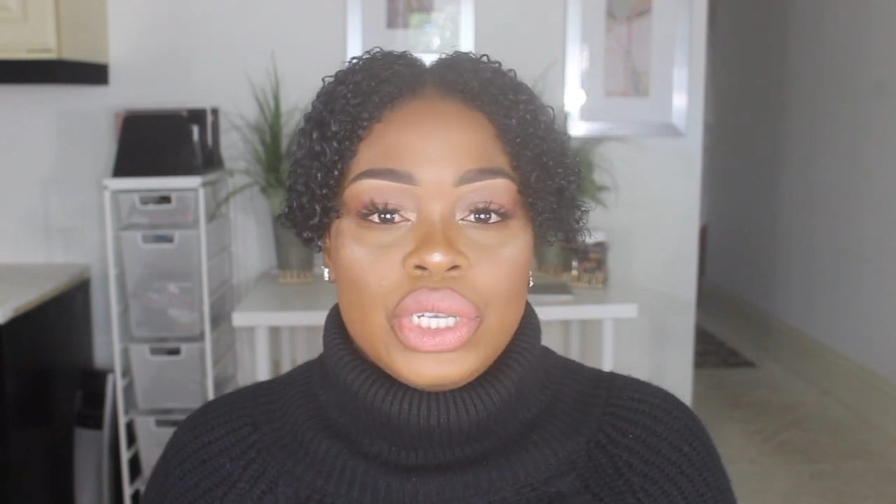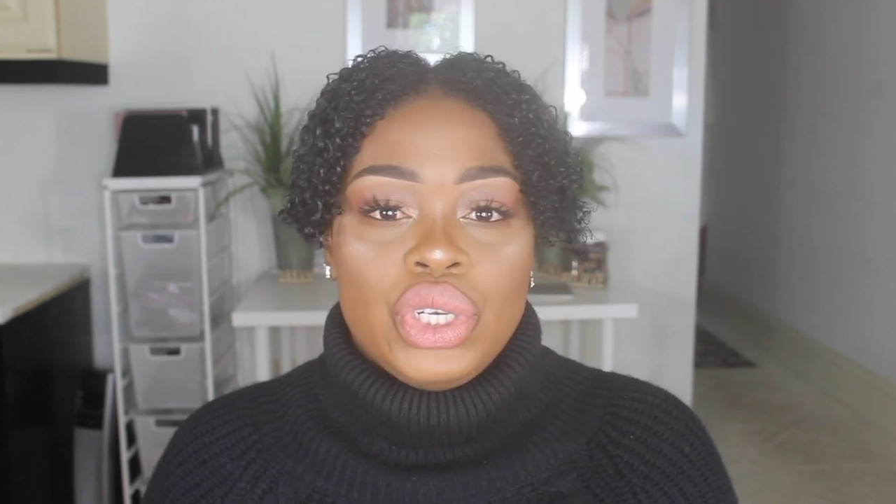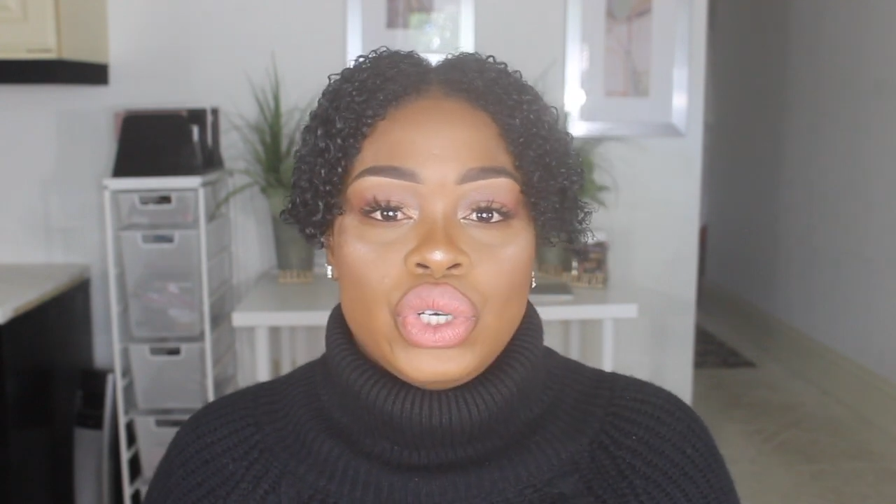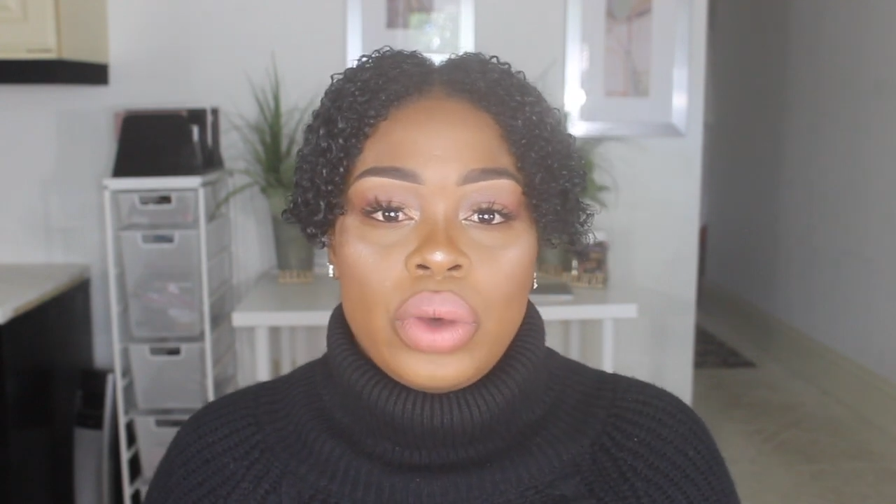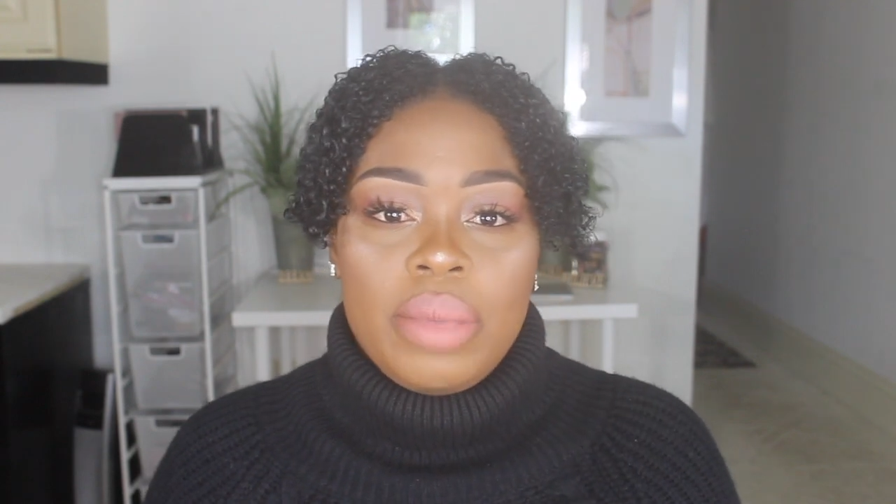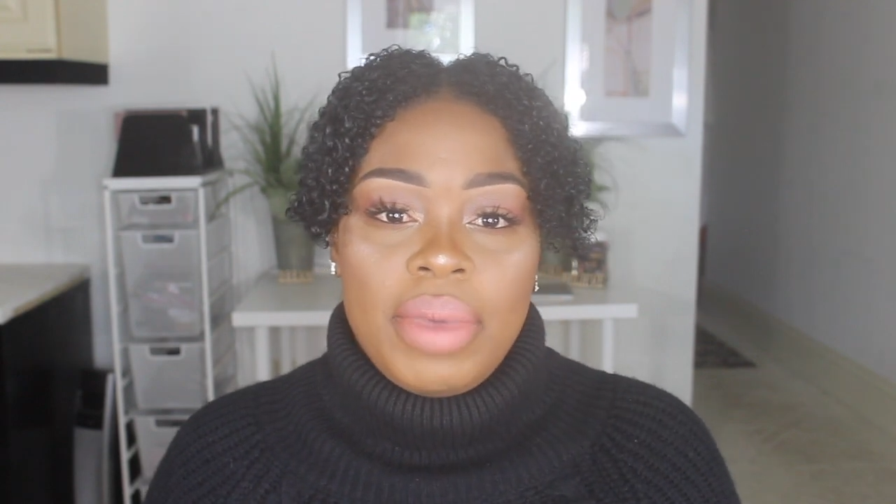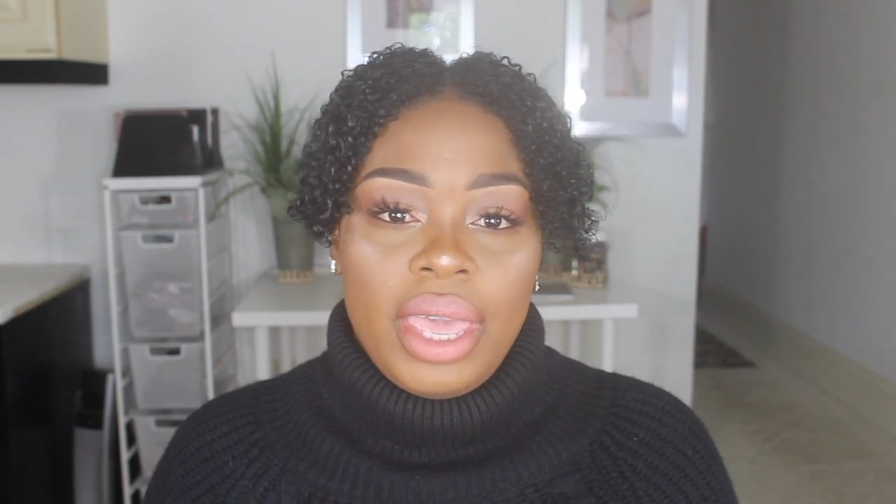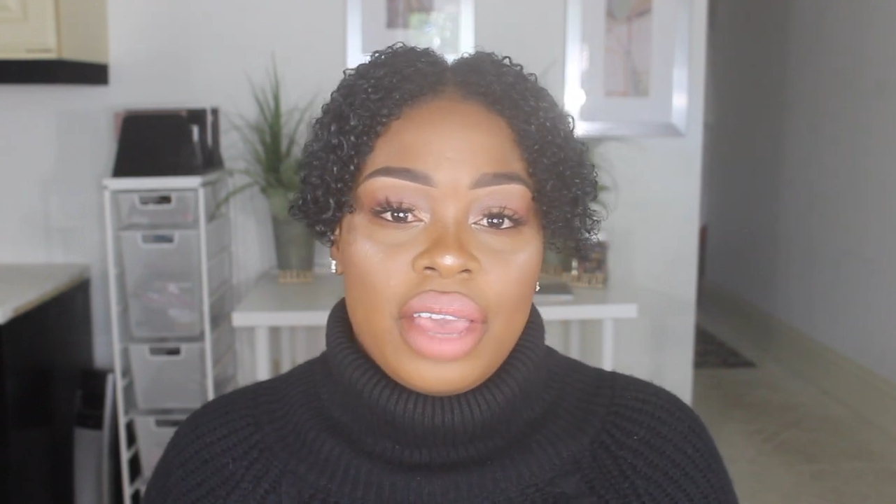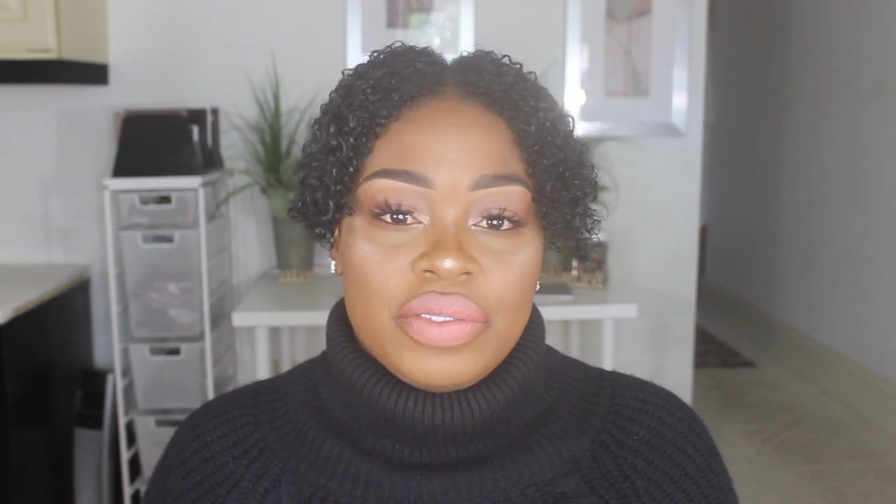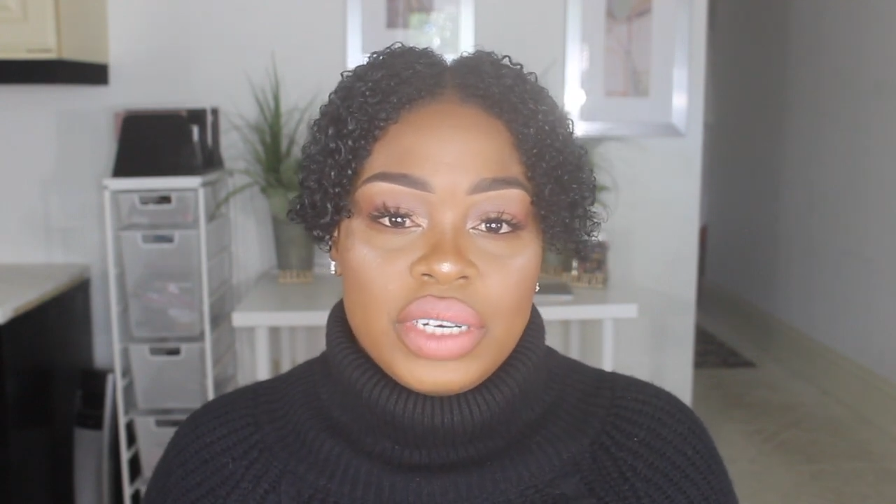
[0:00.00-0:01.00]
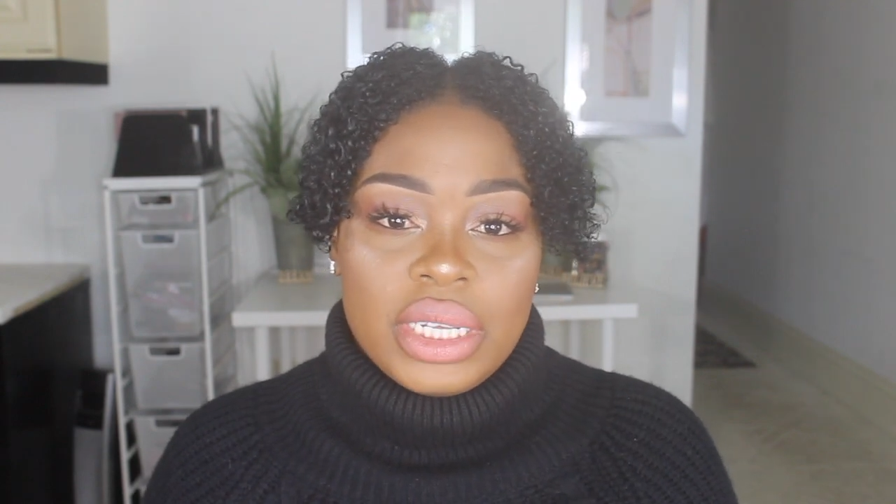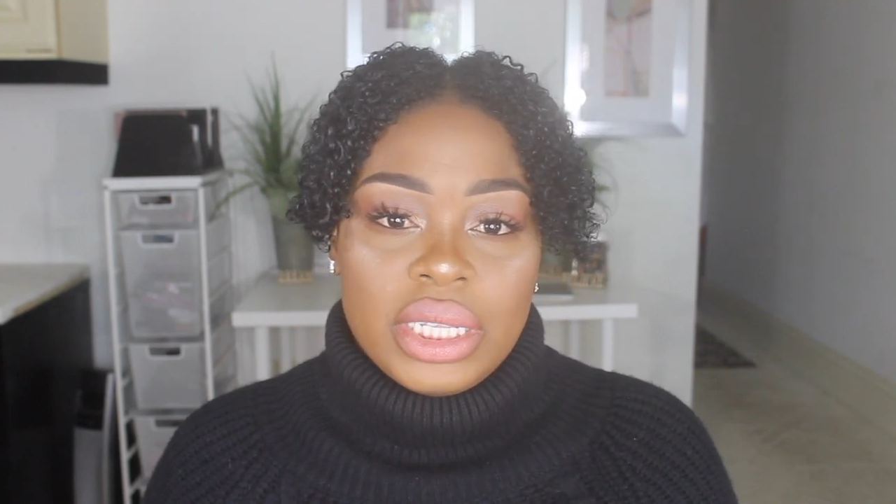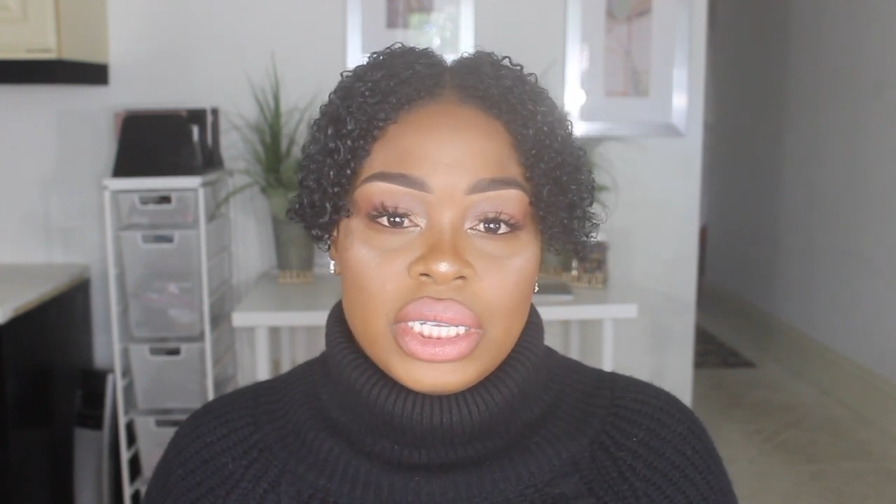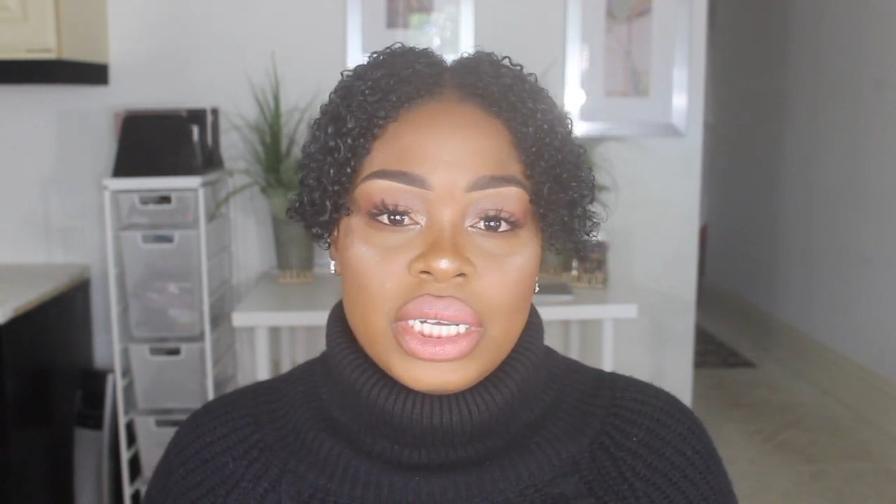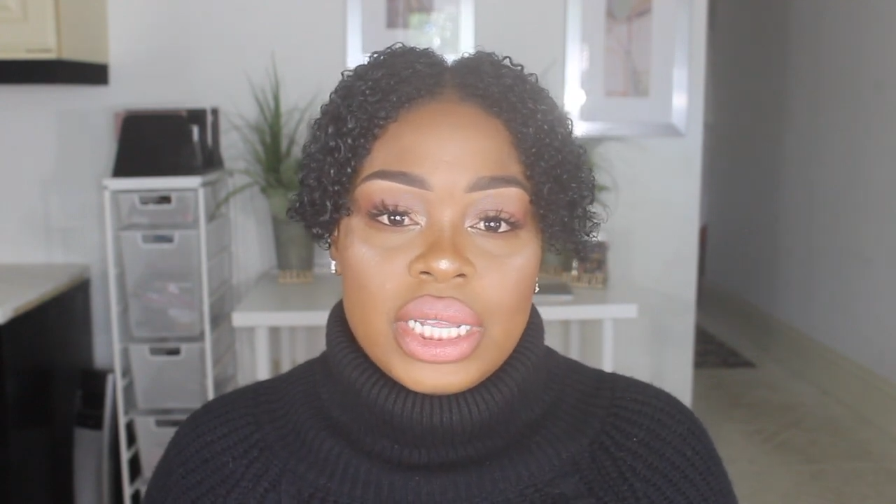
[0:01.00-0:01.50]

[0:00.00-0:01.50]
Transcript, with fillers: enjoy my everyday look.